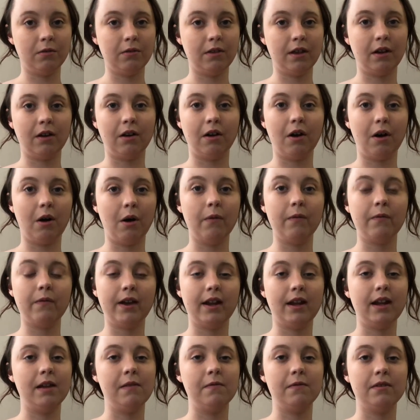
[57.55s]
that are all
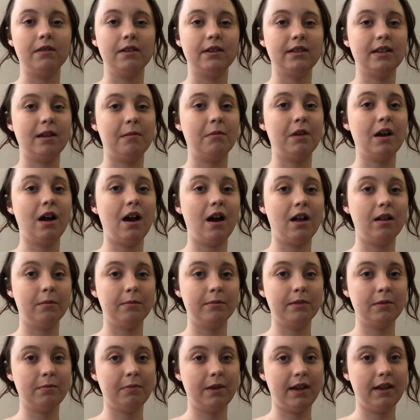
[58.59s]
fighting for the same column
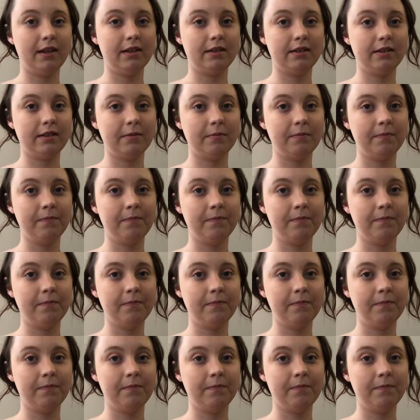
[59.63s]
space.